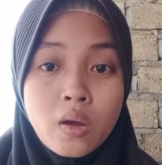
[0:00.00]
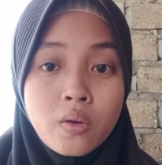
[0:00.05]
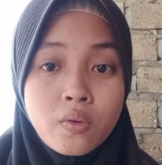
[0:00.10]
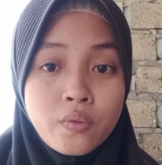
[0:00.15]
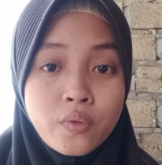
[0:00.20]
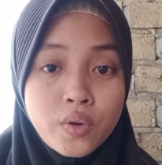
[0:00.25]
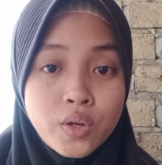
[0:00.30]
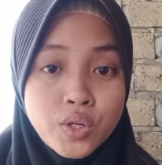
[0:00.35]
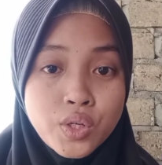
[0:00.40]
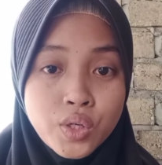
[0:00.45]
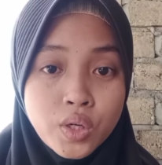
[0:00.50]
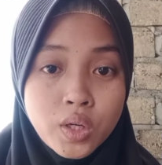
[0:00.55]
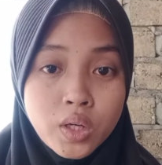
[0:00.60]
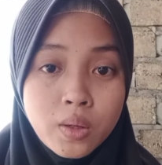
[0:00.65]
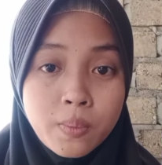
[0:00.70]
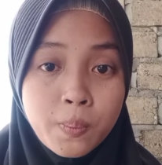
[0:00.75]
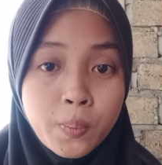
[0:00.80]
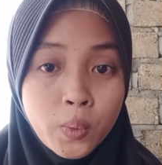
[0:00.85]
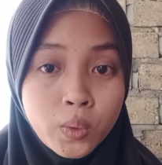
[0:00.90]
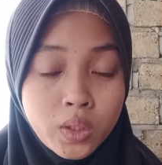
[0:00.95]

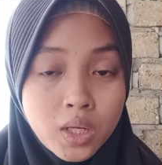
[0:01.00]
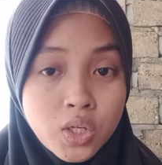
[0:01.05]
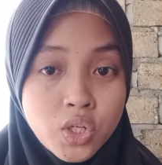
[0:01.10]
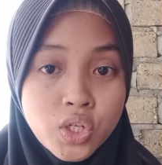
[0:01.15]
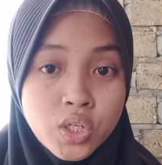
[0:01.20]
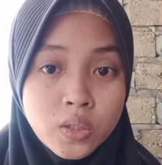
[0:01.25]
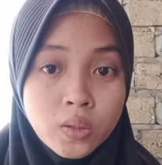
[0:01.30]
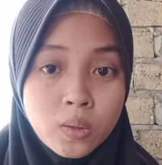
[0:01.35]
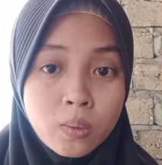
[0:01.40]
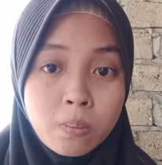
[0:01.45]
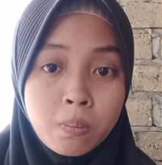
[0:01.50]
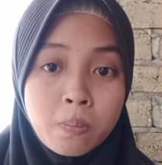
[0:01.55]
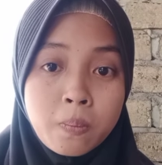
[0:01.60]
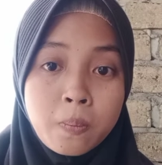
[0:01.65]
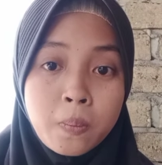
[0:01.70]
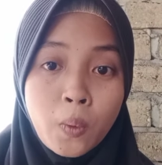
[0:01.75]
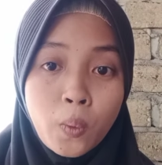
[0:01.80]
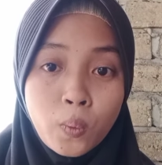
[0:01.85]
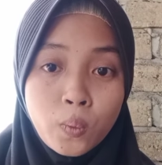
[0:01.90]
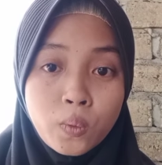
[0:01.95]
fishery potential
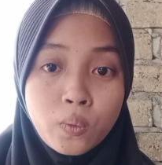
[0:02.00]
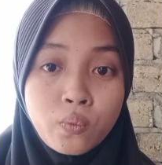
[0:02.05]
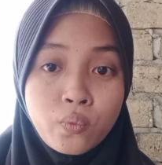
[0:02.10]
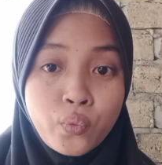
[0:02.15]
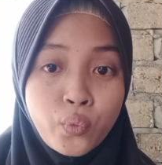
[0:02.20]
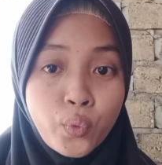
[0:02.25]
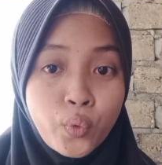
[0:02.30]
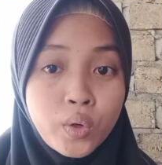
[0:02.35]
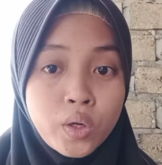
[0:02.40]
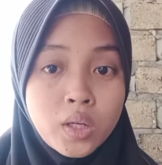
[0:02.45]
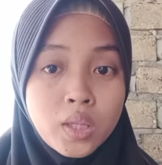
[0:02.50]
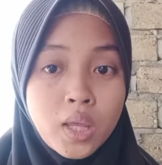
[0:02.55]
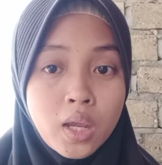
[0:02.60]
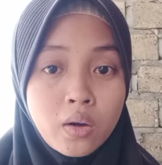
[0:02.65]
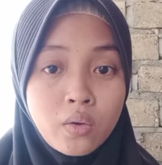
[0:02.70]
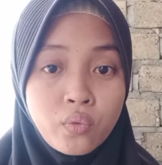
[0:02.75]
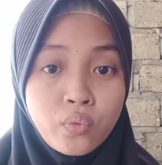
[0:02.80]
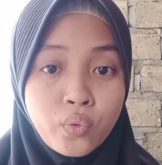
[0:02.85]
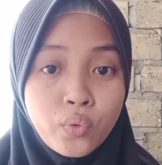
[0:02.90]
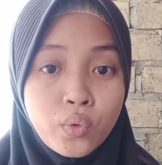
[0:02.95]
both for
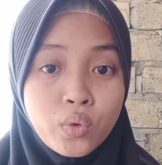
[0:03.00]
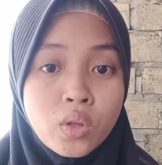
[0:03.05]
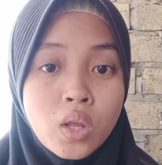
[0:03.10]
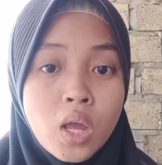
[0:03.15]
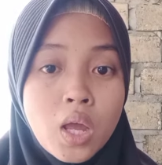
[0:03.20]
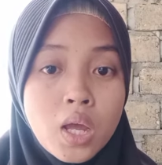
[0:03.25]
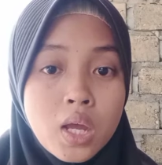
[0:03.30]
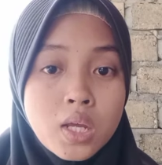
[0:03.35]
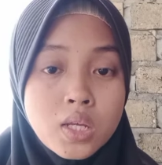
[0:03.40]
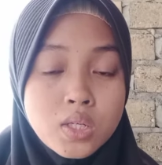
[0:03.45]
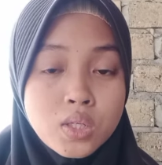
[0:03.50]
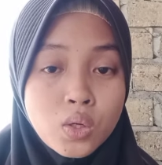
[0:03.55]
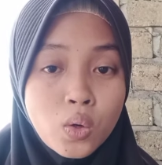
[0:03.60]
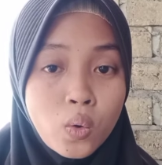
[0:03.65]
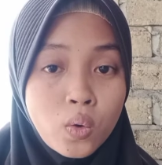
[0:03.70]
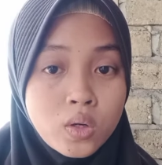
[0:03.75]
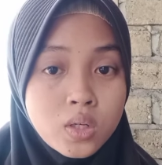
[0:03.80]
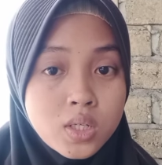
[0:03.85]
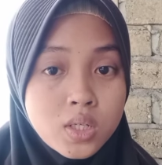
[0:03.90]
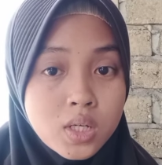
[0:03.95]
their food
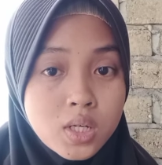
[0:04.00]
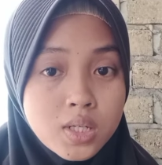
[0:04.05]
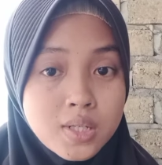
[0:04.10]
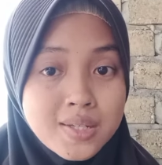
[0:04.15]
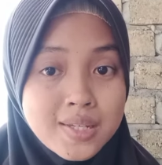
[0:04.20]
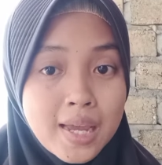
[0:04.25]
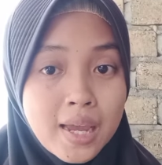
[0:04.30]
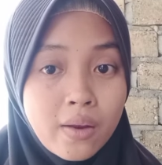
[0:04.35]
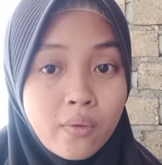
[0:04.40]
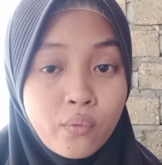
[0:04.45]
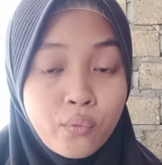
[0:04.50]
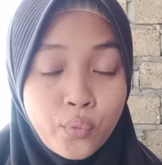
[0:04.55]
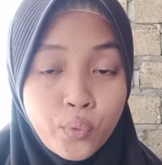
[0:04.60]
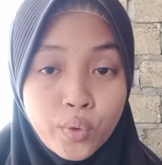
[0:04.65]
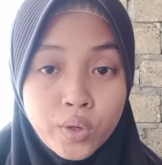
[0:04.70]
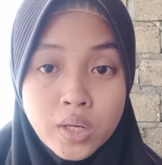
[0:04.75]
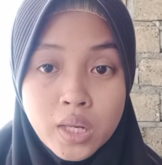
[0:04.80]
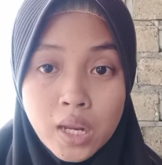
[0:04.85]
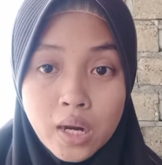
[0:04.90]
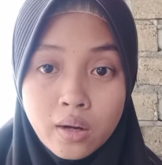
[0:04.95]
sources and
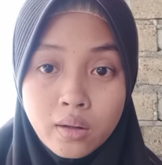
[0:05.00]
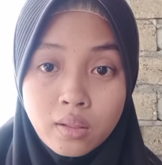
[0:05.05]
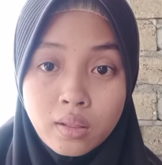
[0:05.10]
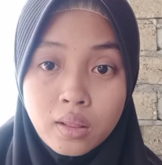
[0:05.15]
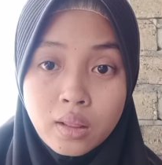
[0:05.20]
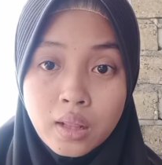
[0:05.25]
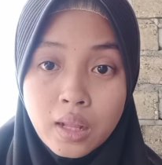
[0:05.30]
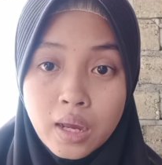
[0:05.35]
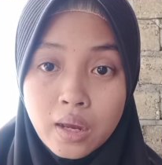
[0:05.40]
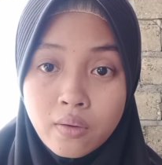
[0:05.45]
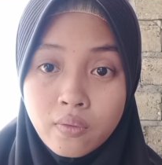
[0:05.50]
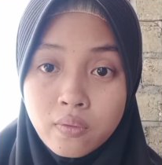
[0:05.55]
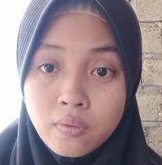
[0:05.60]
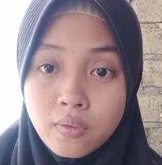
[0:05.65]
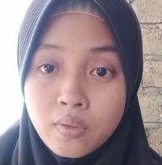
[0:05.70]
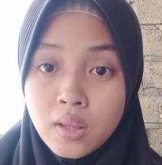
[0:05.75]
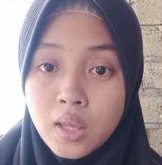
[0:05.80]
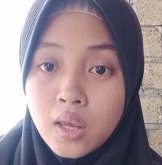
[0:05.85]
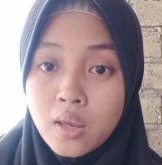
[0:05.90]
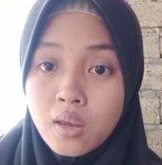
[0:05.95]
for their
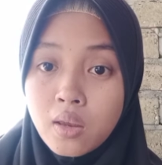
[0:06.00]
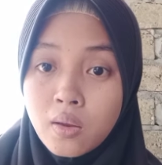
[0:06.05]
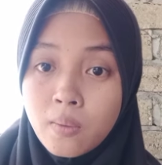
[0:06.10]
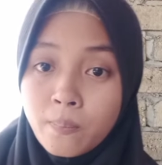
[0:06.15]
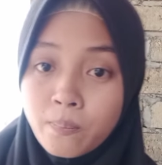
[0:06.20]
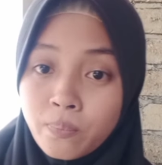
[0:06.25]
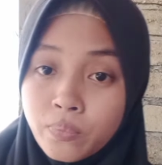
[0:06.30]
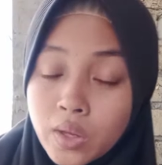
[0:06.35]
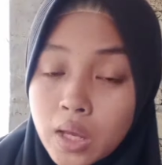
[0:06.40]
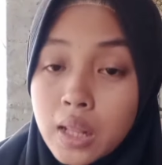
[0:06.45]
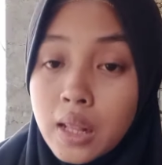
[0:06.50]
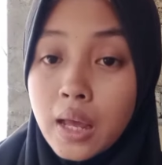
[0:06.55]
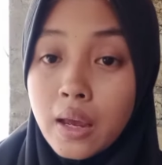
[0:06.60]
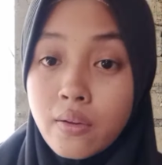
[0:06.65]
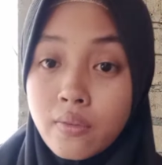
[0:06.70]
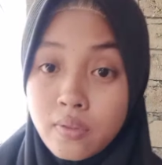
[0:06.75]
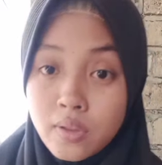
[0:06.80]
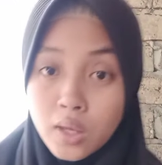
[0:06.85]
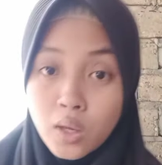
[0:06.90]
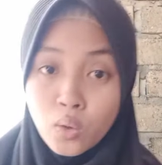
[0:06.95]

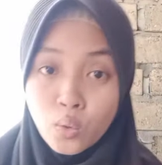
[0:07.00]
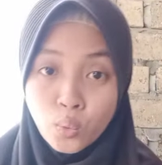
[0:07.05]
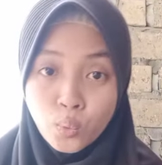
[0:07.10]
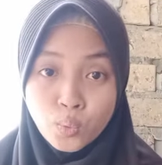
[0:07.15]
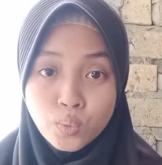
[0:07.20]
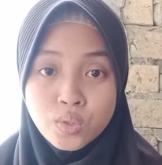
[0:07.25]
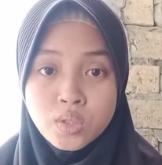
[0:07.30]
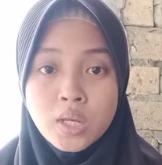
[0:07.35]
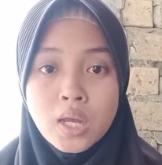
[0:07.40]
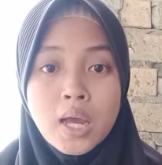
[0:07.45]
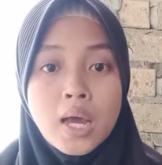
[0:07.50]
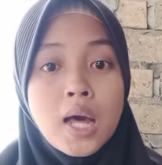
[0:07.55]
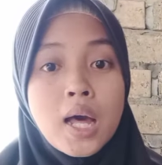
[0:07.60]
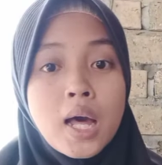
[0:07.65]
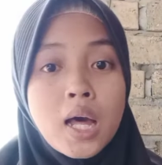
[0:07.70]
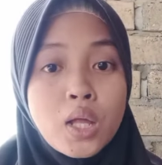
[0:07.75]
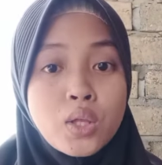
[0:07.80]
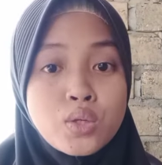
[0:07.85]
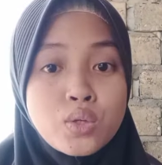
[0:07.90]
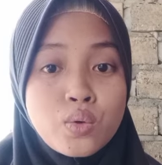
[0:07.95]
livelihoods.
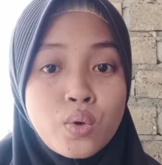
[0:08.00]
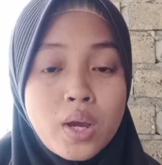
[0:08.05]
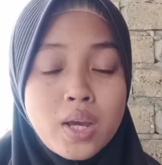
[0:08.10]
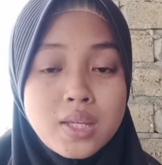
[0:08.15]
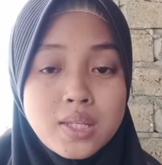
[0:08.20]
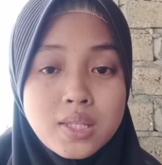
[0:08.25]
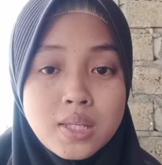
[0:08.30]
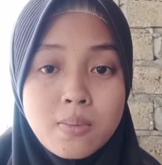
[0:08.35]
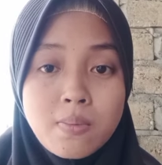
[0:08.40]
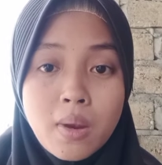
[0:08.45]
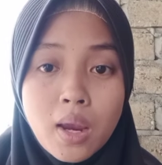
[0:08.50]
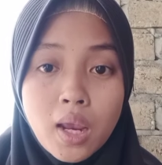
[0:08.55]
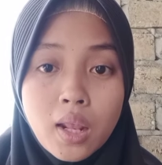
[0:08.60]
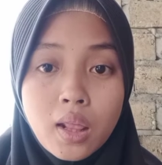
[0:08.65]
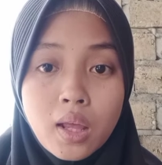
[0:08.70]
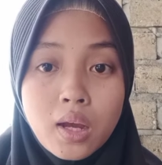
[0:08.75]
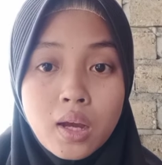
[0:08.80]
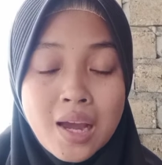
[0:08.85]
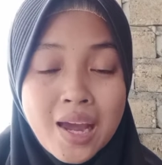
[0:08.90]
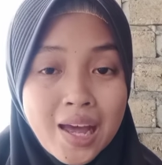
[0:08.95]
To estimate,
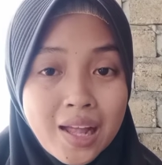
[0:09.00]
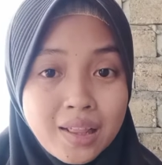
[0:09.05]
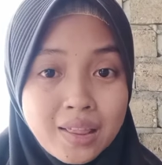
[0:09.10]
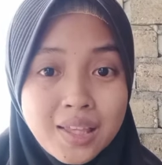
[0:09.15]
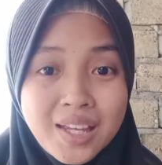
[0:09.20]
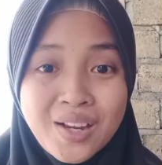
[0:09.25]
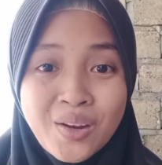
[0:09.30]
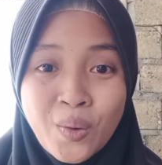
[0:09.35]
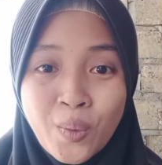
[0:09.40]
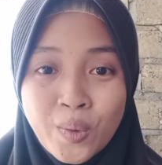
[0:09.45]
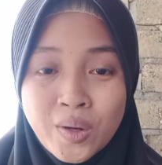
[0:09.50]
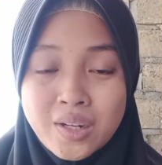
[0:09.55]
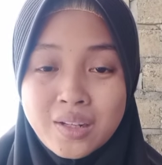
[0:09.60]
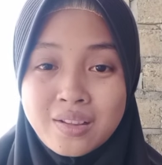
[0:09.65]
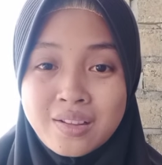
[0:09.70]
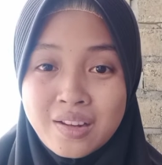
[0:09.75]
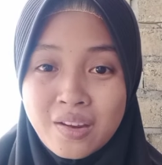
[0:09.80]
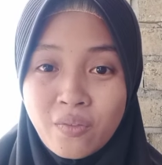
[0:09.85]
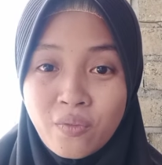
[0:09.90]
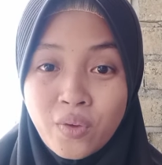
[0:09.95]
a healthy coral
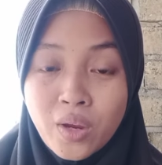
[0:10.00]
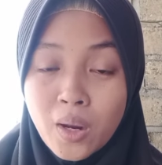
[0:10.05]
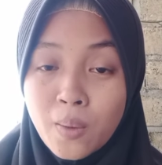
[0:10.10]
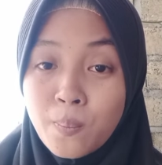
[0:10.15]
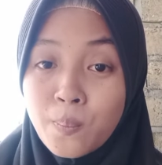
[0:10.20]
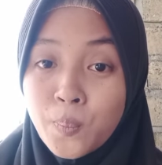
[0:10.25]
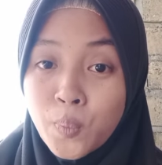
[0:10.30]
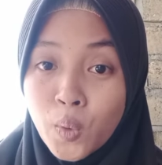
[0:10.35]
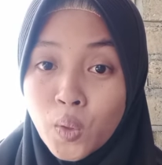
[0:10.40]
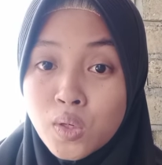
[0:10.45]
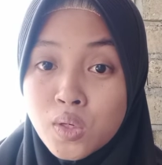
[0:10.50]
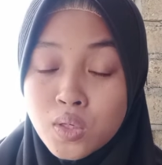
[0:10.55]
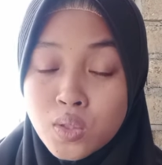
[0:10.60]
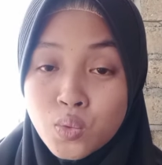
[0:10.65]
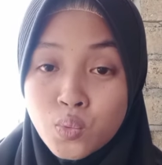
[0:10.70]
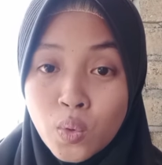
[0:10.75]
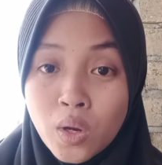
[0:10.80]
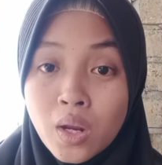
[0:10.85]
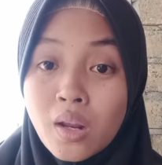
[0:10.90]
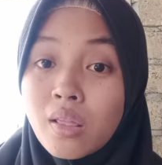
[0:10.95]
reef can
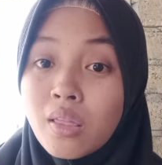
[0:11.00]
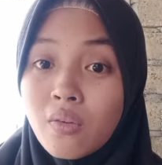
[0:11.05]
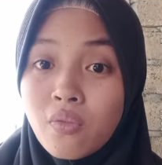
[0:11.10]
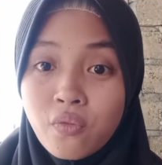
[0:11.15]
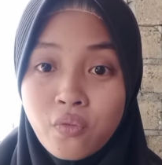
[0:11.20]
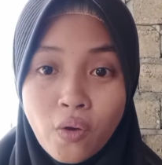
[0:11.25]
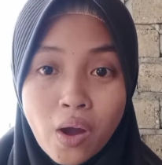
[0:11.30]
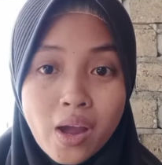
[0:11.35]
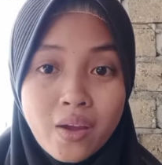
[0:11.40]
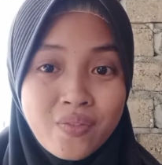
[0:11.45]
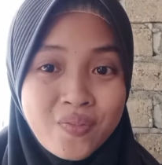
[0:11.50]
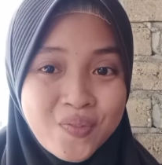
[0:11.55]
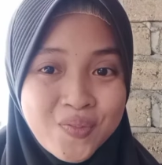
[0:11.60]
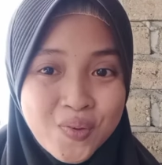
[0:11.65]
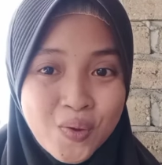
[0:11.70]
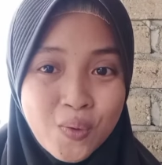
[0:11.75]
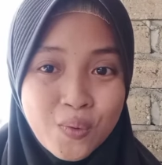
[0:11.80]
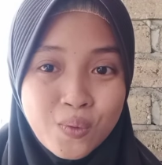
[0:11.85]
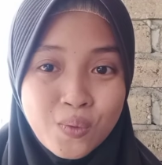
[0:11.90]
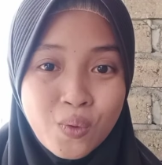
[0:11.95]
produce 25
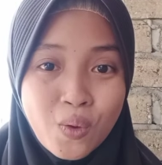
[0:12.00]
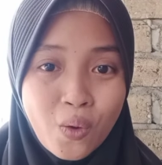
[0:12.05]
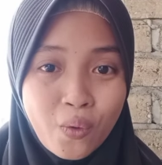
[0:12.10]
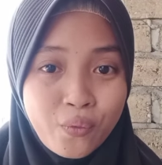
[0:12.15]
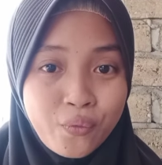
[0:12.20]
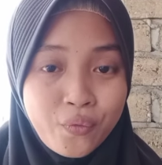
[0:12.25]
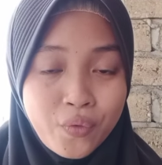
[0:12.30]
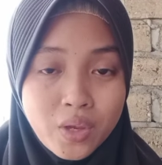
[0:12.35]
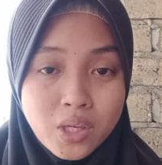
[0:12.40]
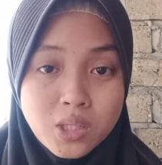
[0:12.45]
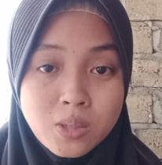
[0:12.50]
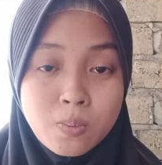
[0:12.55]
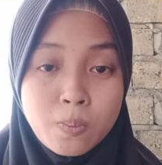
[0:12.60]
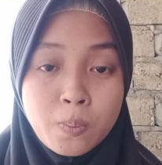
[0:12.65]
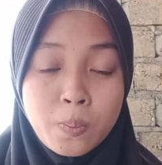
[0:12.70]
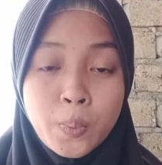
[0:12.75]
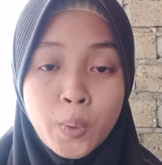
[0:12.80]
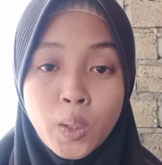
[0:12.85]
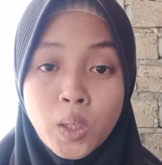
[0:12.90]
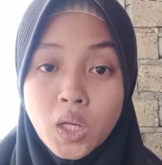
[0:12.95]
tons of fish
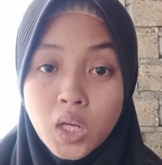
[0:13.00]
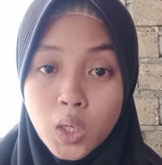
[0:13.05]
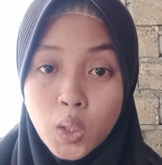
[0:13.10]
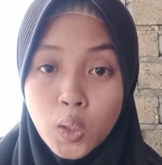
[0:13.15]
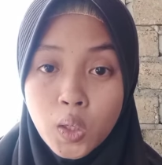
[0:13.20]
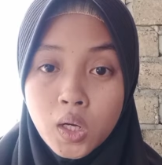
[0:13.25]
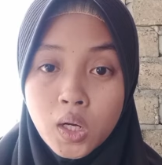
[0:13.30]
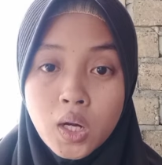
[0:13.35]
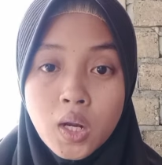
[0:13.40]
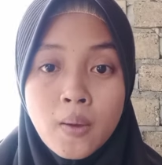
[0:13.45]
per year.